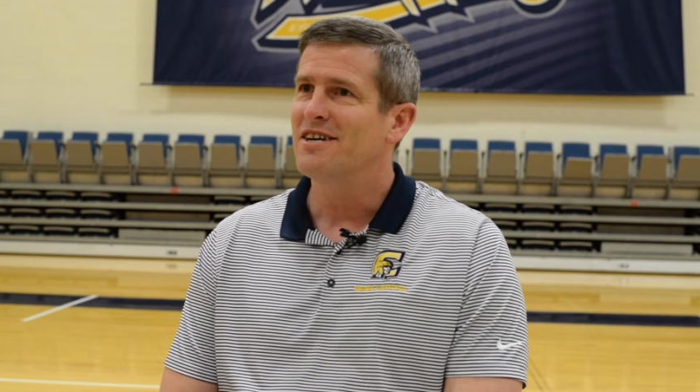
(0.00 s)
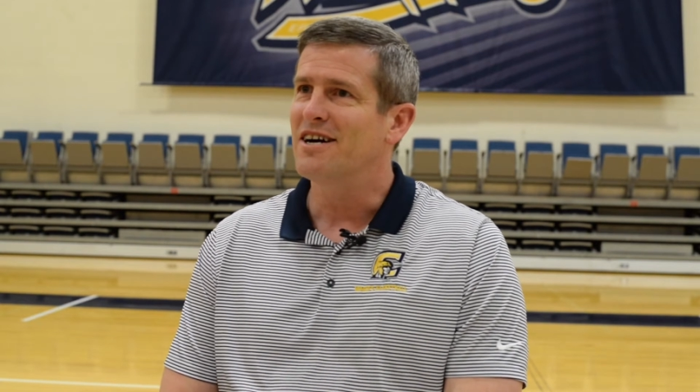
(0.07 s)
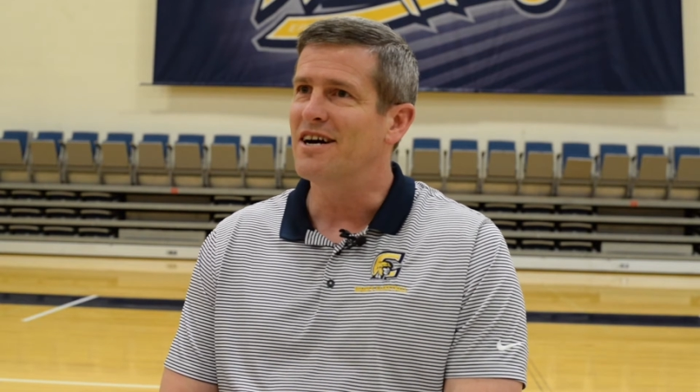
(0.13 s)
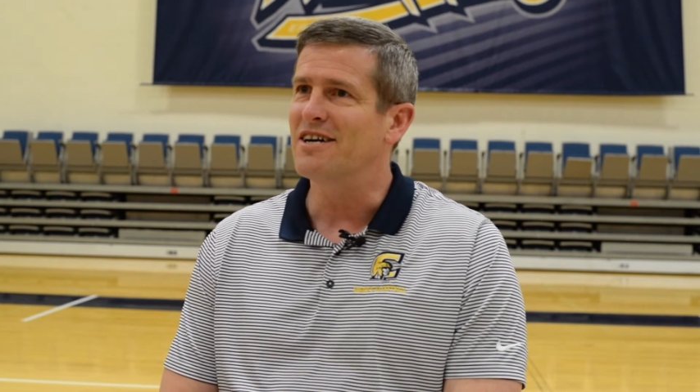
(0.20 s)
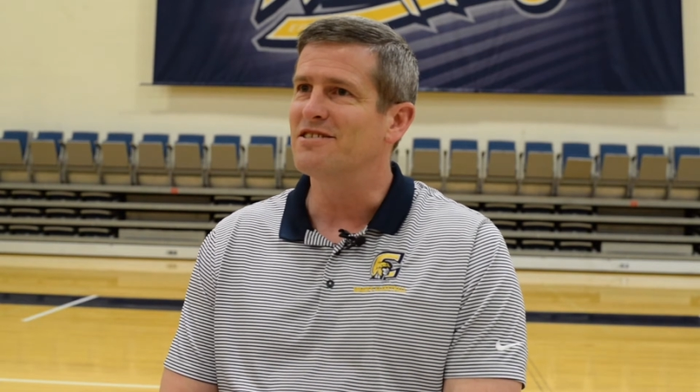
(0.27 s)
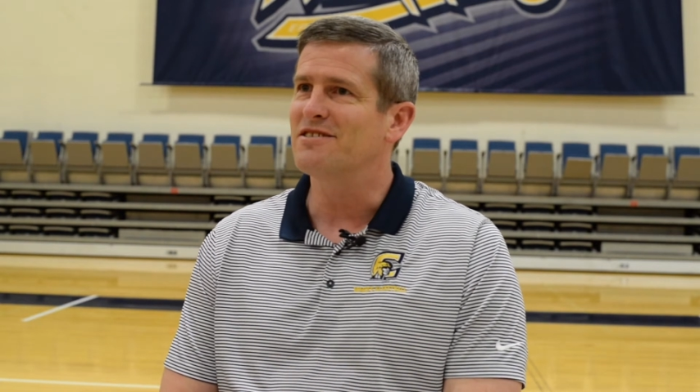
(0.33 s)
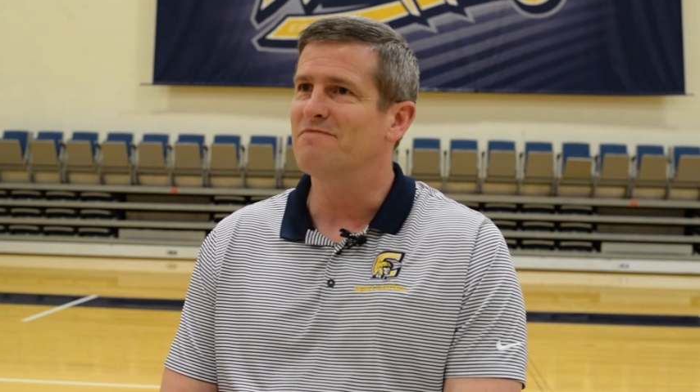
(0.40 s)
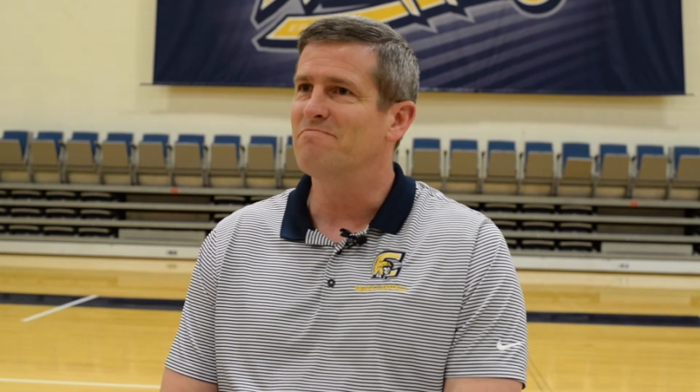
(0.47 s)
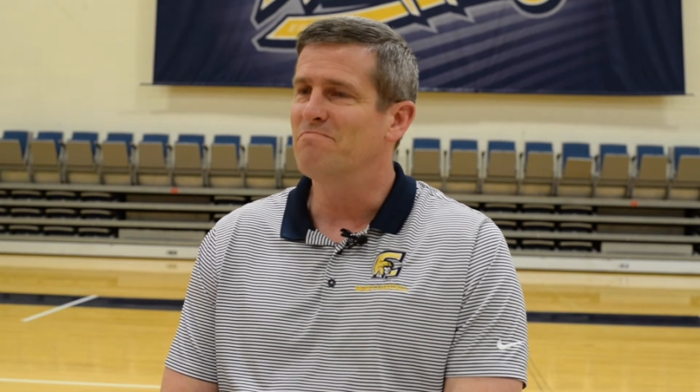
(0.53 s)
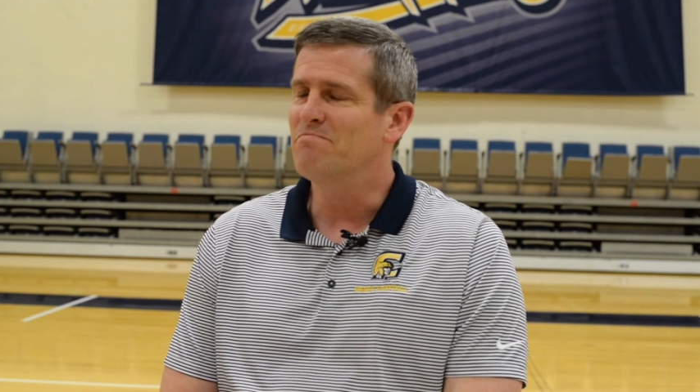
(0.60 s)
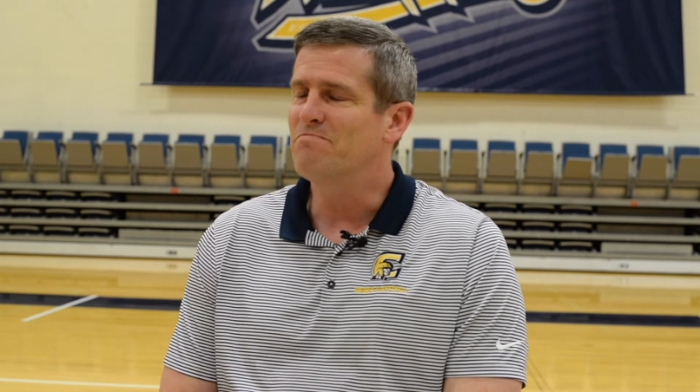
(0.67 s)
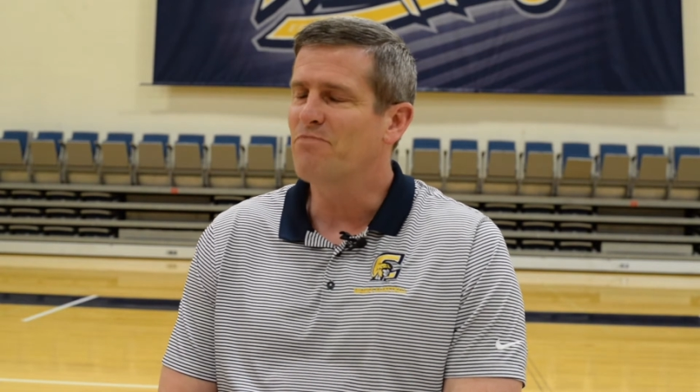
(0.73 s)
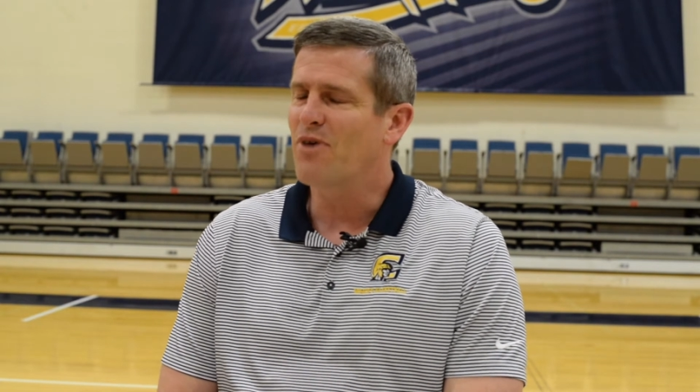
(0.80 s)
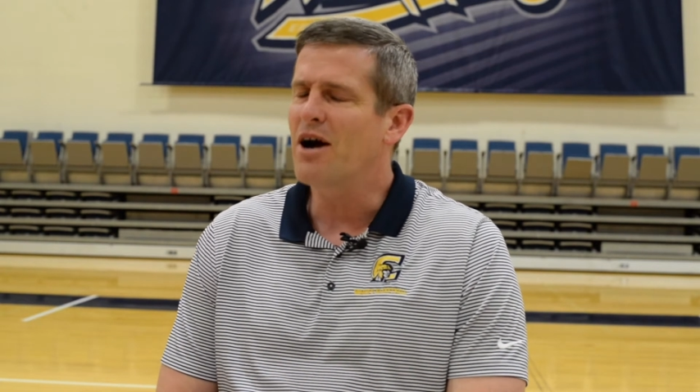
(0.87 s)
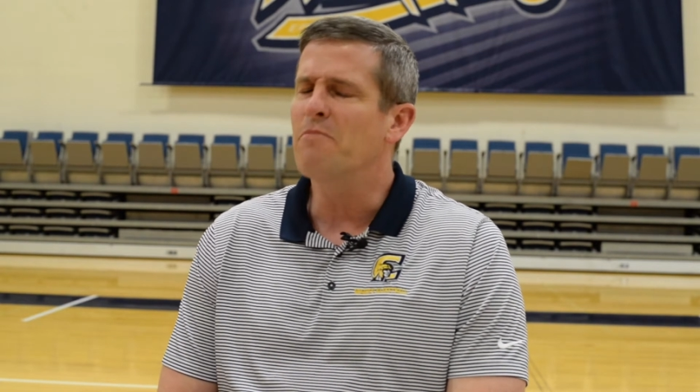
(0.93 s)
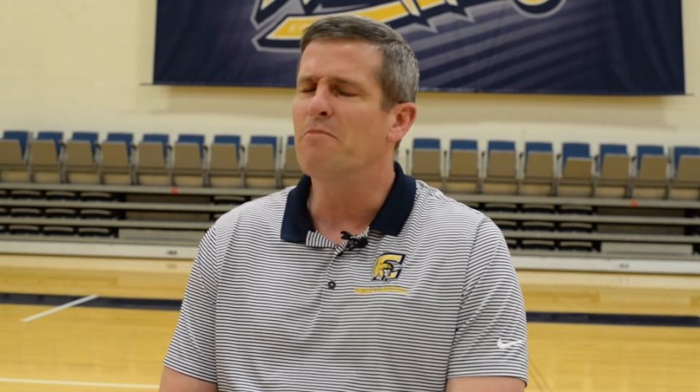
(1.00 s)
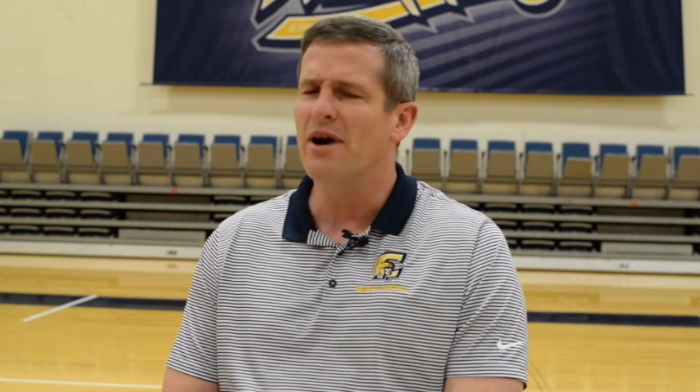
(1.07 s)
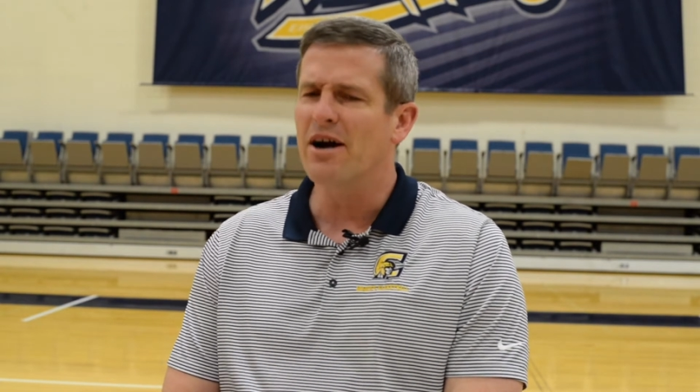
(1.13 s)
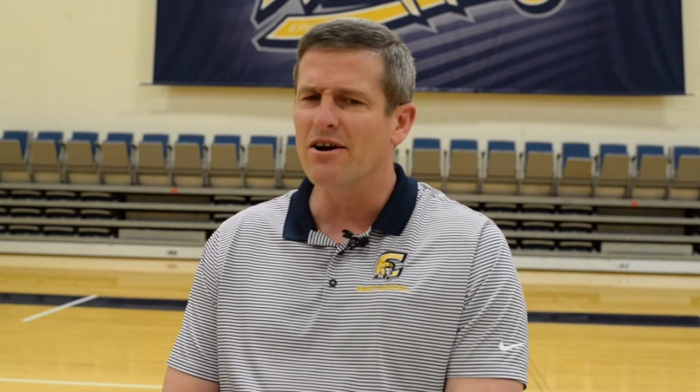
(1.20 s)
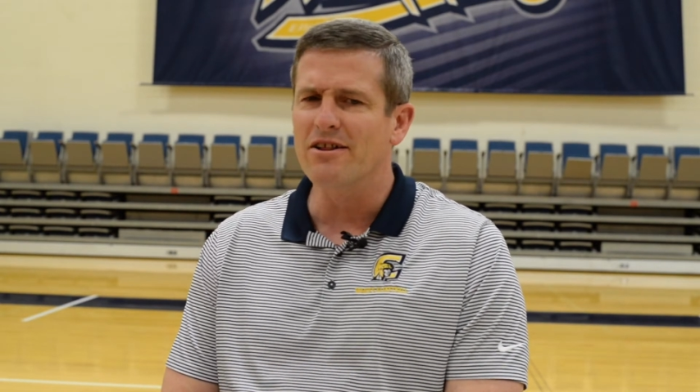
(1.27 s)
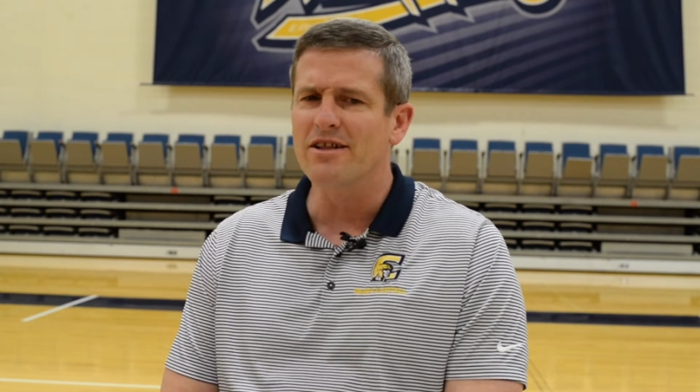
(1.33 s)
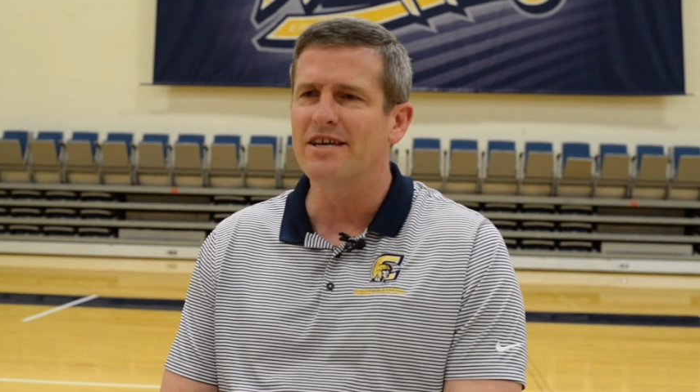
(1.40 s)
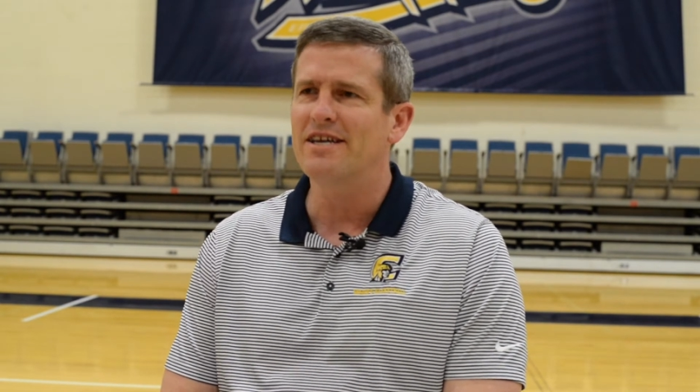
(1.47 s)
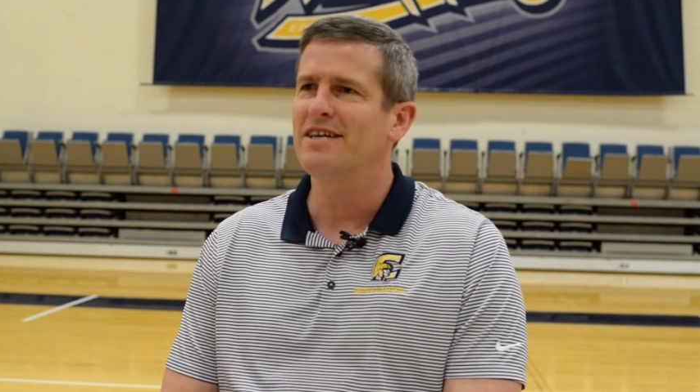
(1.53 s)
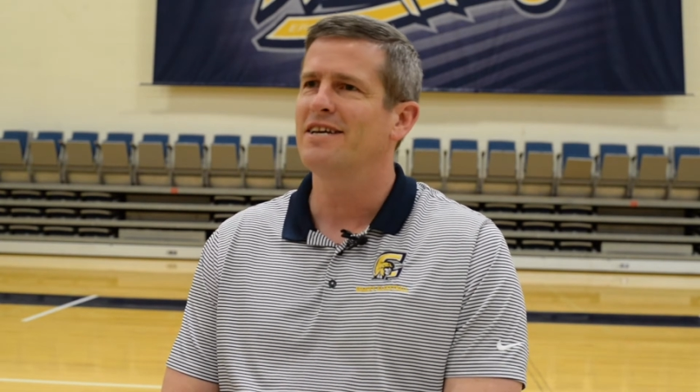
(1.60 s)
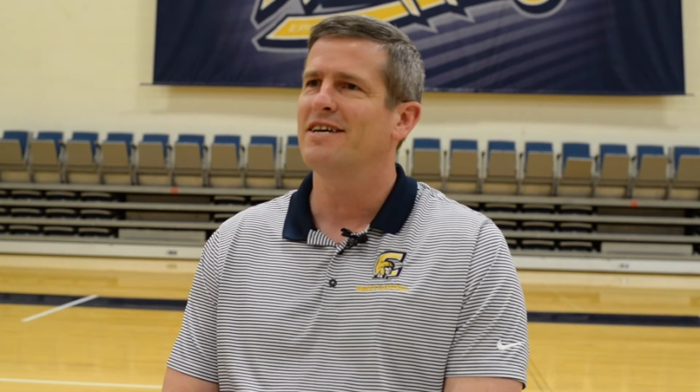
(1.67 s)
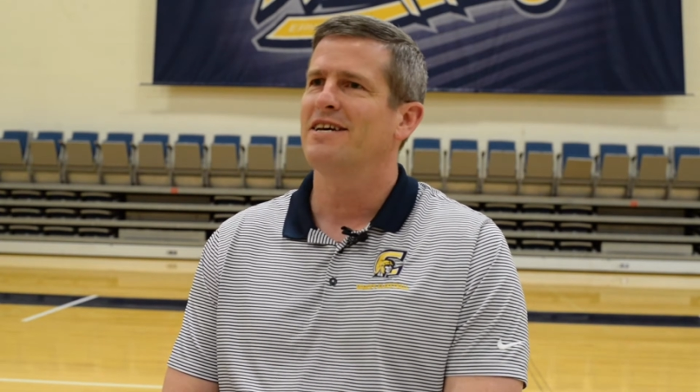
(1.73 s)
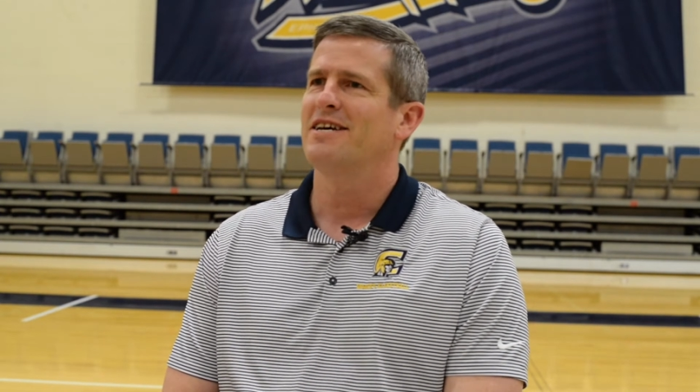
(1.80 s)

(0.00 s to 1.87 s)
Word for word: uh, primarily